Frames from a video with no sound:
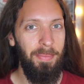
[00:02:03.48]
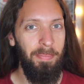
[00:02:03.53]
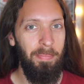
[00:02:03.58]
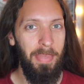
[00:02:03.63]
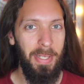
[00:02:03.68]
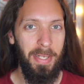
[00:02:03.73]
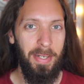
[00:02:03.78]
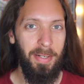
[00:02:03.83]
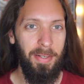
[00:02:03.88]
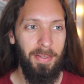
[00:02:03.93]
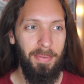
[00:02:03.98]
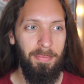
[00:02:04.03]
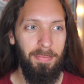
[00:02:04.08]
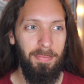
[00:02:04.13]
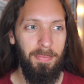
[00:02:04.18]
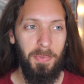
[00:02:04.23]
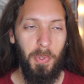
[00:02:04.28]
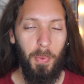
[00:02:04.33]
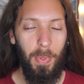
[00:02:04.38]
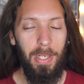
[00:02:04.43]
bigger.
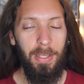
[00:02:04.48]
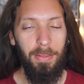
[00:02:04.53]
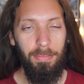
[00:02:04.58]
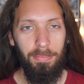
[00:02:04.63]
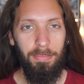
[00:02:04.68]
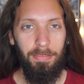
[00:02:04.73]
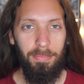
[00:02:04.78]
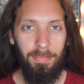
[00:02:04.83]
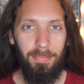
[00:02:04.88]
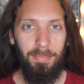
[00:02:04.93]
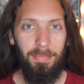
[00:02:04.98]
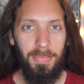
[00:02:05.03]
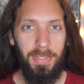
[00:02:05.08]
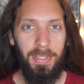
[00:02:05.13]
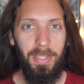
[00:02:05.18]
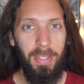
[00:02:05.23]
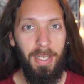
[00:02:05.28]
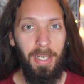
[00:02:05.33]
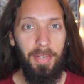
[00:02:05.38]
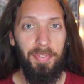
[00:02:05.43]
Well,
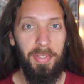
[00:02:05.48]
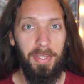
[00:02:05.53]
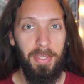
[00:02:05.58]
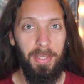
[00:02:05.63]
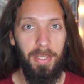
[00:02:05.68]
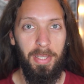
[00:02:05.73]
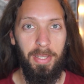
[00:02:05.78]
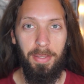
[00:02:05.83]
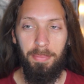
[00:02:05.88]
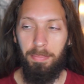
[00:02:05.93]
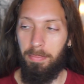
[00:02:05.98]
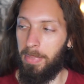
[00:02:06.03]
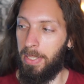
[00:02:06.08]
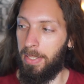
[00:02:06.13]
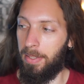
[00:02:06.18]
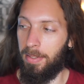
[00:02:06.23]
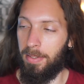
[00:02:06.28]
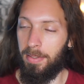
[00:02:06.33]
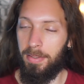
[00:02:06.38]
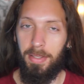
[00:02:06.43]
significantly
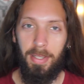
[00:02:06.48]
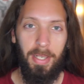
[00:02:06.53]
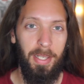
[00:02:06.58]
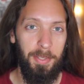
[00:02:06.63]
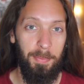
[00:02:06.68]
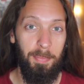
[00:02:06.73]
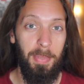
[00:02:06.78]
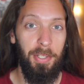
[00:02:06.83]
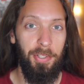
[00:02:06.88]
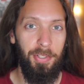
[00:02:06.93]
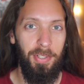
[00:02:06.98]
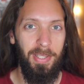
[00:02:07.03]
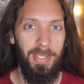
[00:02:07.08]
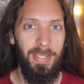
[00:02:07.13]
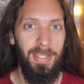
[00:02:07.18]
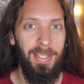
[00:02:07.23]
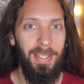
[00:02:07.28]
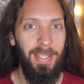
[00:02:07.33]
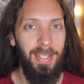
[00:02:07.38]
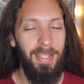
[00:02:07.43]
bigger, especially
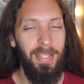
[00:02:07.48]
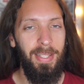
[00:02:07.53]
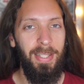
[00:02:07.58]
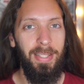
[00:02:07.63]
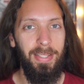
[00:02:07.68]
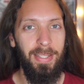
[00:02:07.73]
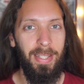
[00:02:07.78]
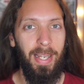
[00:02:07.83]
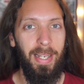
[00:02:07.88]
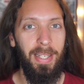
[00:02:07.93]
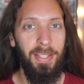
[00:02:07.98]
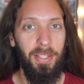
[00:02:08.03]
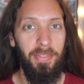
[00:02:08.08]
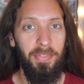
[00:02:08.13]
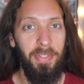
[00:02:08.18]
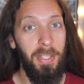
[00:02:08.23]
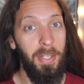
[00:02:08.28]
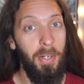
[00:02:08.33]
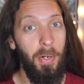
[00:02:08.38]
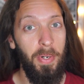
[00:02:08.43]
in the case of
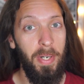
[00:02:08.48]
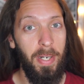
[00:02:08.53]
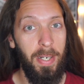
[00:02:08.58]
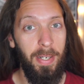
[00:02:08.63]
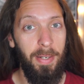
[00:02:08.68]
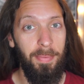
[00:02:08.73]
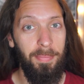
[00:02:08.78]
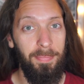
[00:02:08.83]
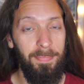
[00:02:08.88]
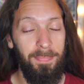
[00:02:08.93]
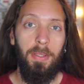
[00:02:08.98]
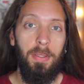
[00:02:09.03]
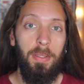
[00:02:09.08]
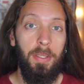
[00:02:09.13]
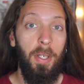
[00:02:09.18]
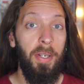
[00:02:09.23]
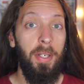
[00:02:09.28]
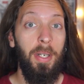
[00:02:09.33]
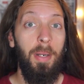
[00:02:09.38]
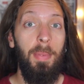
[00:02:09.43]
the Konica.
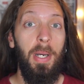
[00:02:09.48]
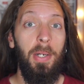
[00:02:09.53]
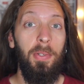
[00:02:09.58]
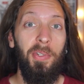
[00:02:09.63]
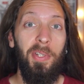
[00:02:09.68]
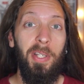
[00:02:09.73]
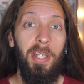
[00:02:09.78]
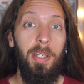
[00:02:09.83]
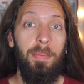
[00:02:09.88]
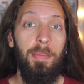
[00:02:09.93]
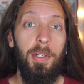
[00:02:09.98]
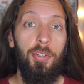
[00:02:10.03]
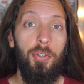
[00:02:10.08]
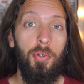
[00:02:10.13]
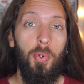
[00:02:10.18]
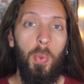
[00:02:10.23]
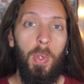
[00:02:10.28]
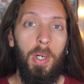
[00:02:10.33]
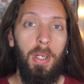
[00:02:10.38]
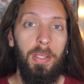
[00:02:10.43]
Talking about image
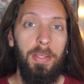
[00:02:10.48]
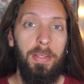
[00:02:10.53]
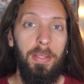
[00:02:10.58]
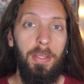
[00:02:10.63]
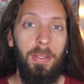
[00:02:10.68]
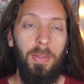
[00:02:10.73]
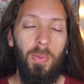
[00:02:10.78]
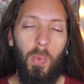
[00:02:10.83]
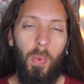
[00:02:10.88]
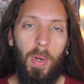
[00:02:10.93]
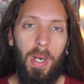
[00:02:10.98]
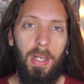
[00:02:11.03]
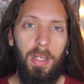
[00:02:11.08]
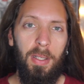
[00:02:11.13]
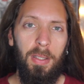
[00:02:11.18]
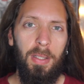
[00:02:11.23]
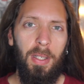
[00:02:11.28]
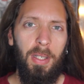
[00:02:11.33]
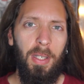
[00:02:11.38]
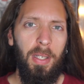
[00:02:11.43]
quality,
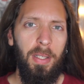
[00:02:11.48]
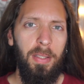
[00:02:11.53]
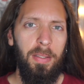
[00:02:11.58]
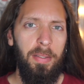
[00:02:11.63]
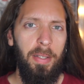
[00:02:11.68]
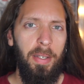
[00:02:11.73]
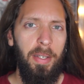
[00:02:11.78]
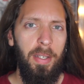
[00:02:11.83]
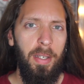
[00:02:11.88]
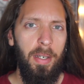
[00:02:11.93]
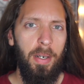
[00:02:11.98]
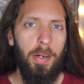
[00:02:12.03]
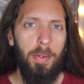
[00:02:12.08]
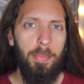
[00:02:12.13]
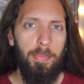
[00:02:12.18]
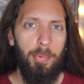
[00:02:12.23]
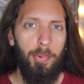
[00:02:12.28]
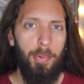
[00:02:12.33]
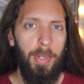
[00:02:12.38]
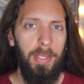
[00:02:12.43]
well, they are
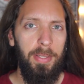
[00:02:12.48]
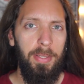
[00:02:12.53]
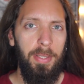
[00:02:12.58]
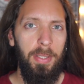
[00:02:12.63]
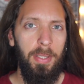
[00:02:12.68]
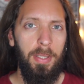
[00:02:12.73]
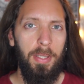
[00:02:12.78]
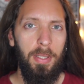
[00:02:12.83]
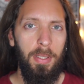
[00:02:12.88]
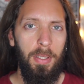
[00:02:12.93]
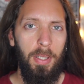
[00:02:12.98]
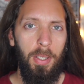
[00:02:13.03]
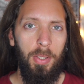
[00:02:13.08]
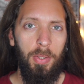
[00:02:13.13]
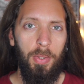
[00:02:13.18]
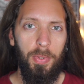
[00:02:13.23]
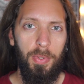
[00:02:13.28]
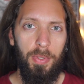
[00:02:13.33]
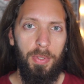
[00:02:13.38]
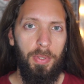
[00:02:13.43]
pretty
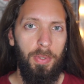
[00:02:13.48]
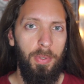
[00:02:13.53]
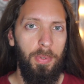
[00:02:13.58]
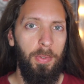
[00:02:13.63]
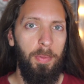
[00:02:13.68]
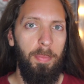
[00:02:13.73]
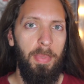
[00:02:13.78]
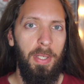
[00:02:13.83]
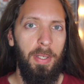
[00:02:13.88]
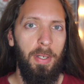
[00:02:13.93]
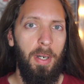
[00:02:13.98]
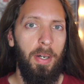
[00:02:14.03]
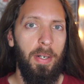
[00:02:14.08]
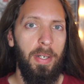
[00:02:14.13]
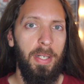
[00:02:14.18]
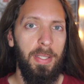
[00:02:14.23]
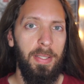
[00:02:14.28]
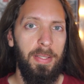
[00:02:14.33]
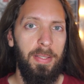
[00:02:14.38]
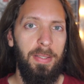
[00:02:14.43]
close, to be
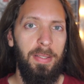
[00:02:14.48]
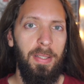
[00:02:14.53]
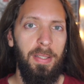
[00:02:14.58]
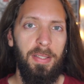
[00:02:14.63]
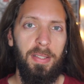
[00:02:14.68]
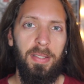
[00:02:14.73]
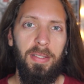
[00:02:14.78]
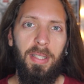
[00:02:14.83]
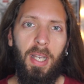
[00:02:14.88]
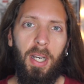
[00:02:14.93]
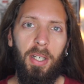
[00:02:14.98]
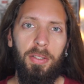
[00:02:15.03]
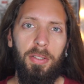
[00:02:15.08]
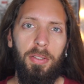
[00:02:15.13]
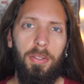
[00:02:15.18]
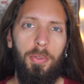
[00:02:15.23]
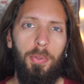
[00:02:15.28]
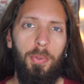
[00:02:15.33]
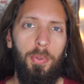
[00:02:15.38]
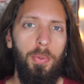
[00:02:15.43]
honest. There's not
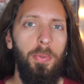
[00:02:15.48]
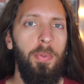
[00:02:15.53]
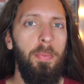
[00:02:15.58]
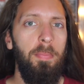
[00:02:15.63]
too